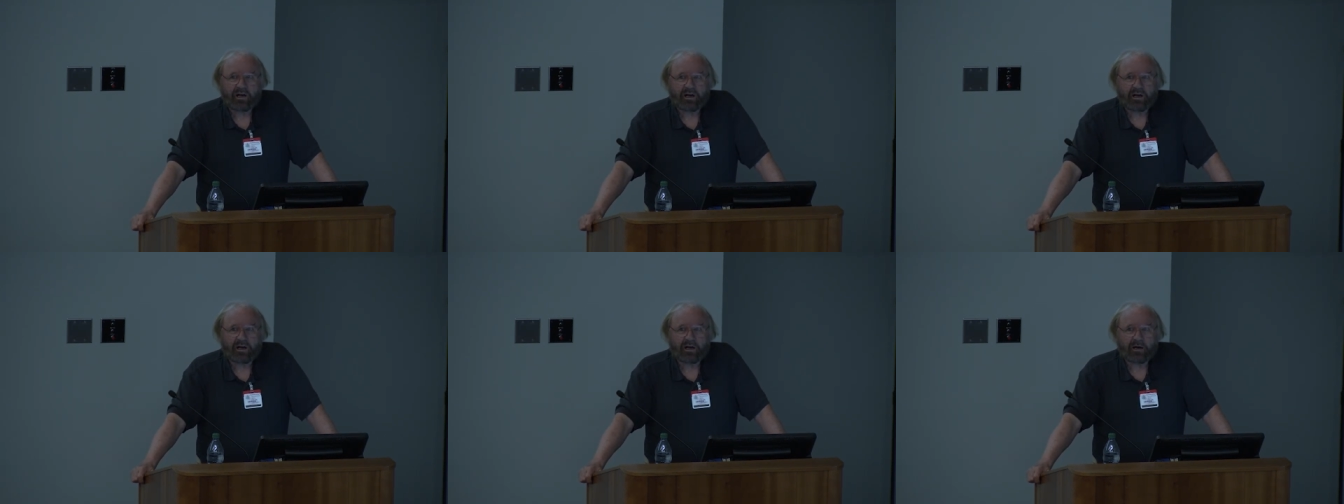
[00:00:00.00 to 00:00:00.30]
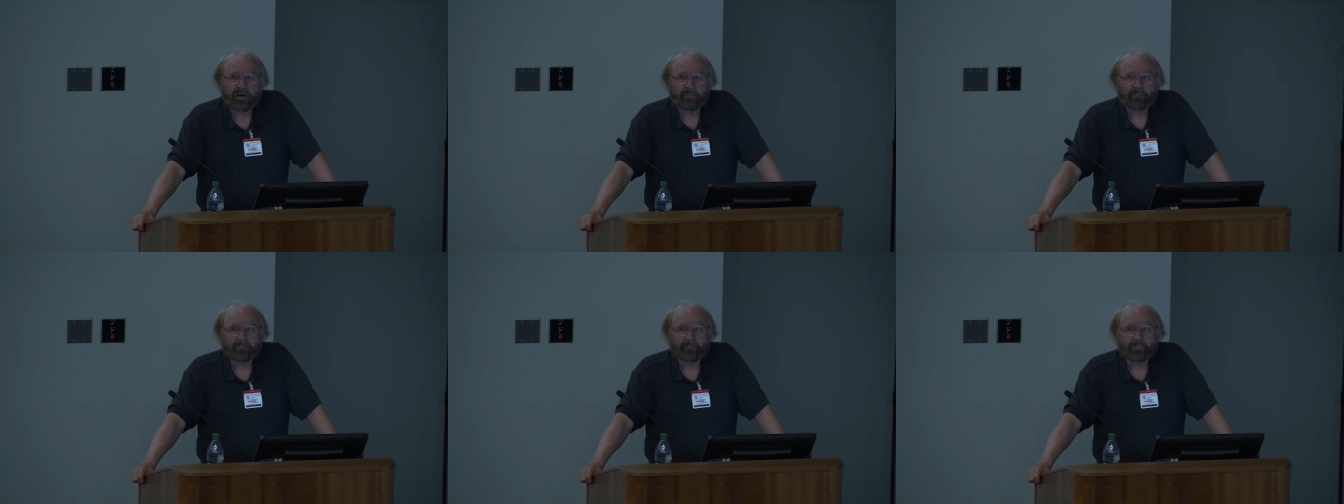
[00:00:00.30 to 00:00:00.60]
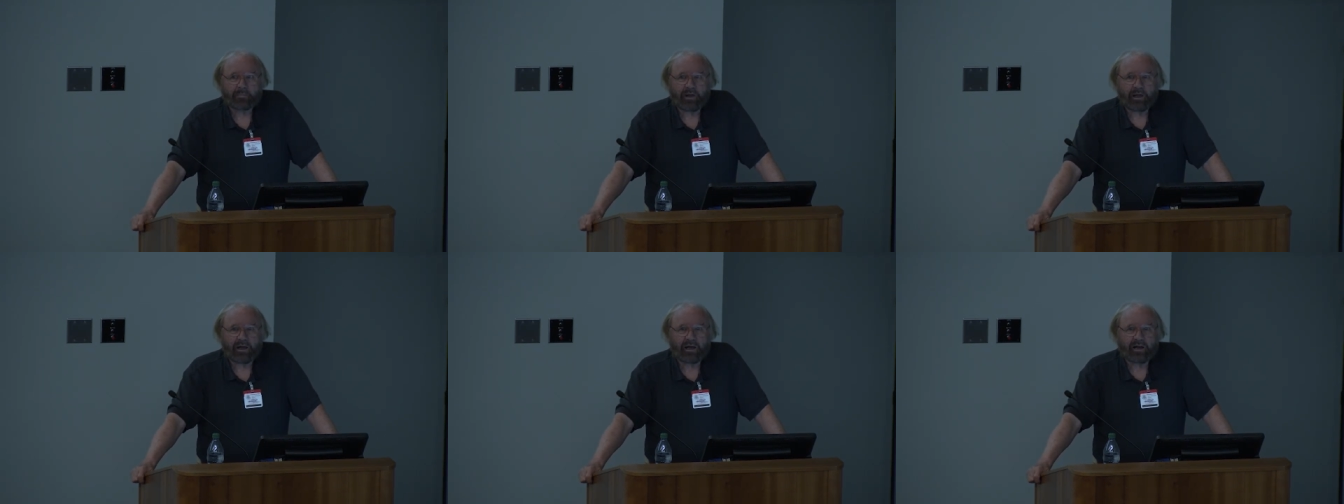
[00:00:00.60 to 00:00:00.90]

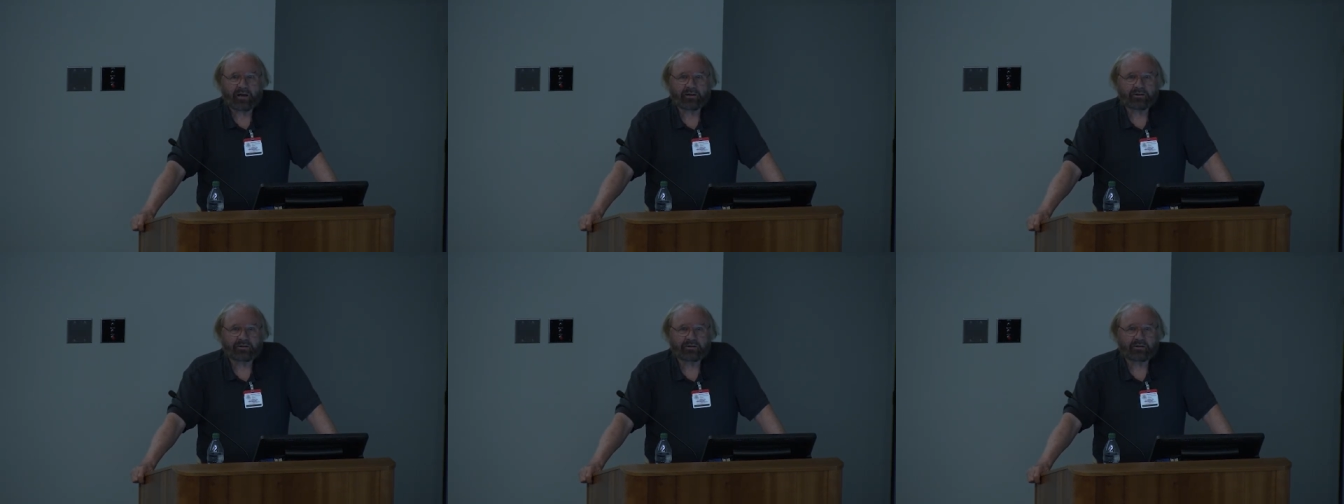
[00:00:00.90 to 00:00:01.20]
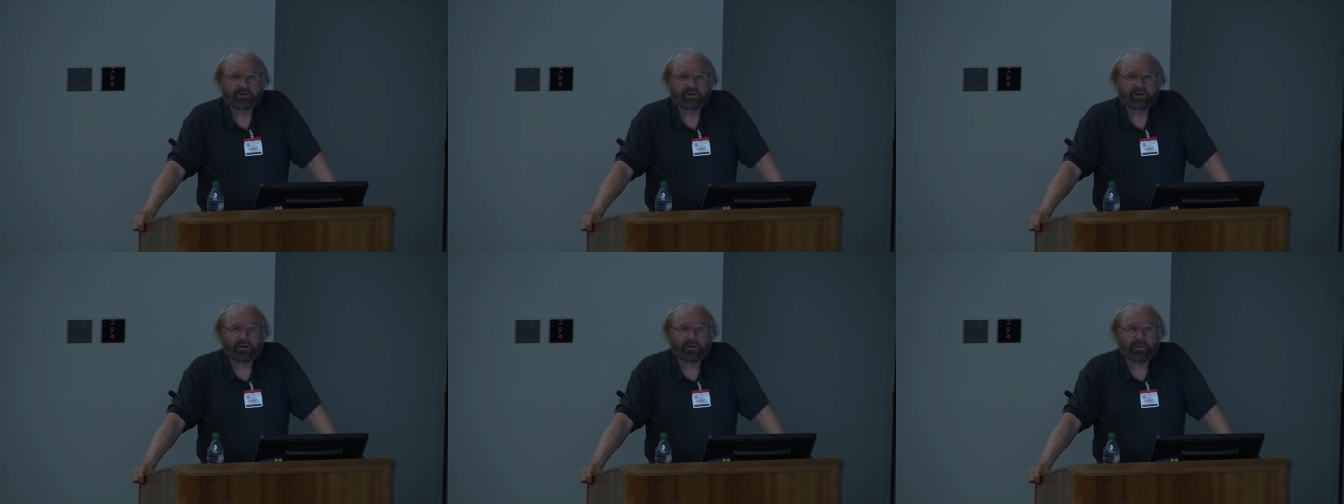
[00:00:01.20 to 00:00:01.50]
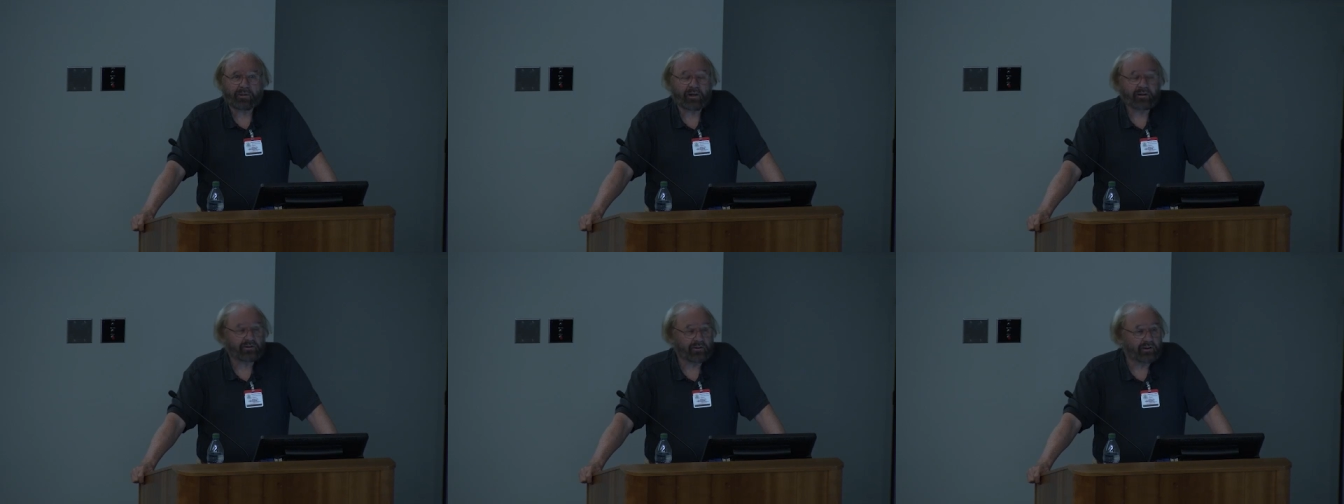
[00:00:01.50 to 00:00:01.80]
Um, and uh,
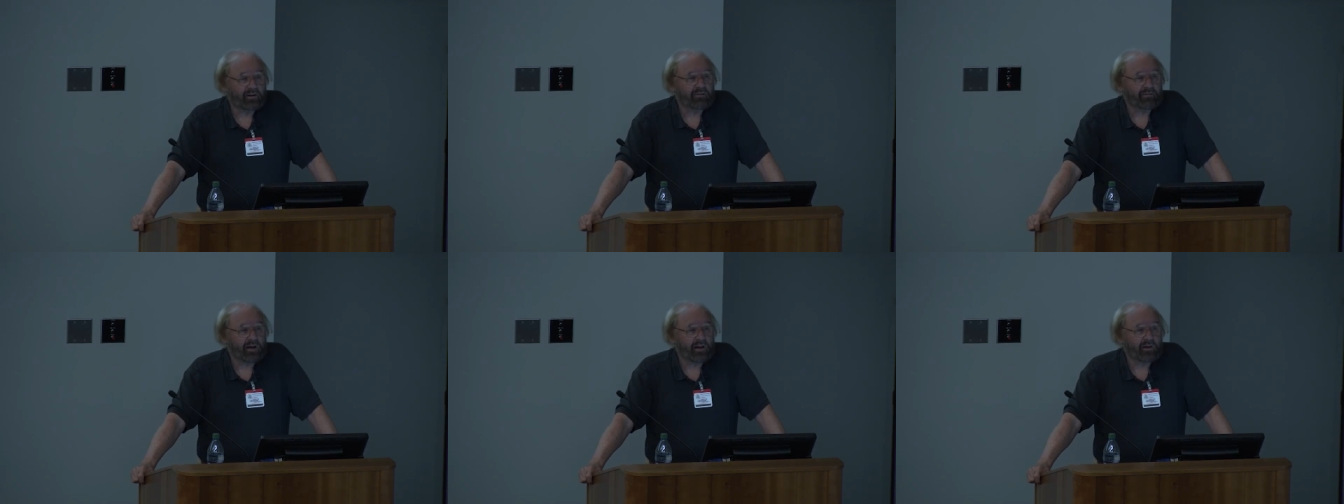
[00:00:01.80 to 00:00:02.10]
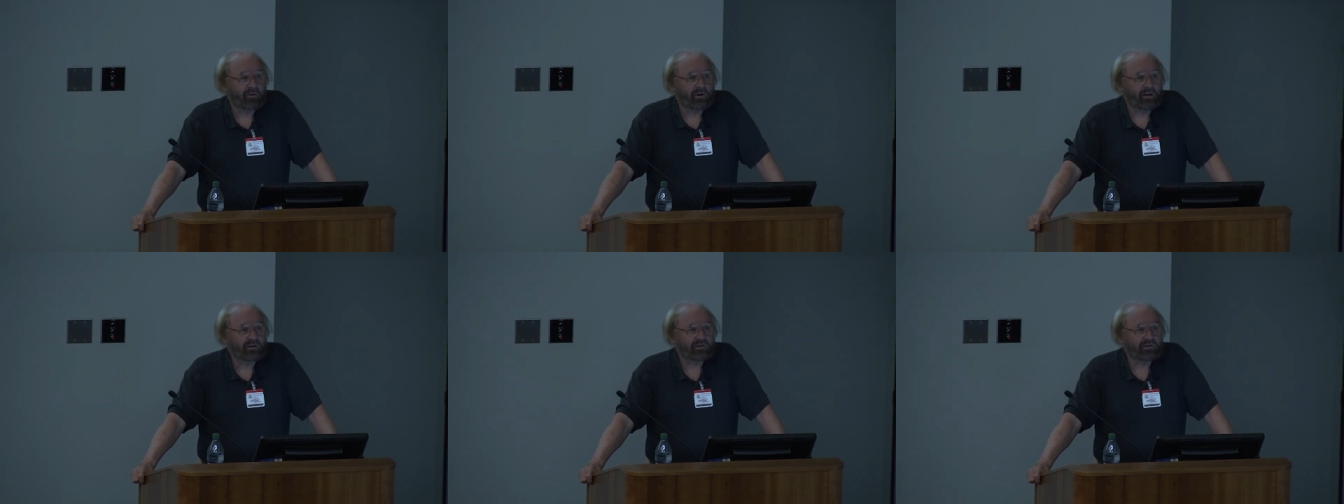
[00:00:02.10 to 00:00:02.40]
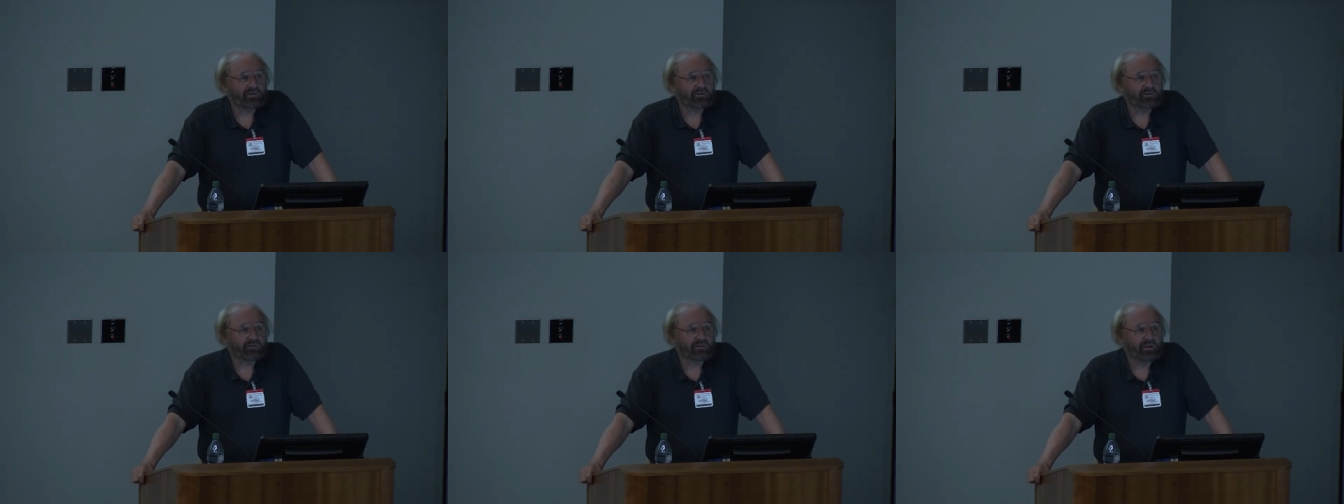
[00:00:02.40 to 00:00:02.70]
they did an
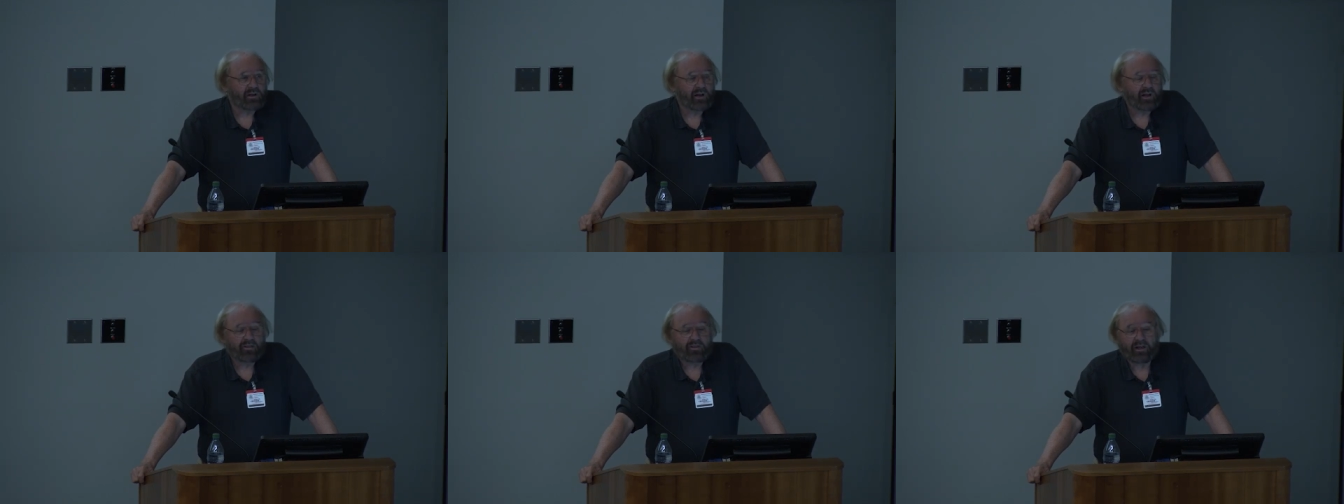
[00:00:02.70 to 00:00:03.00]
evaluation,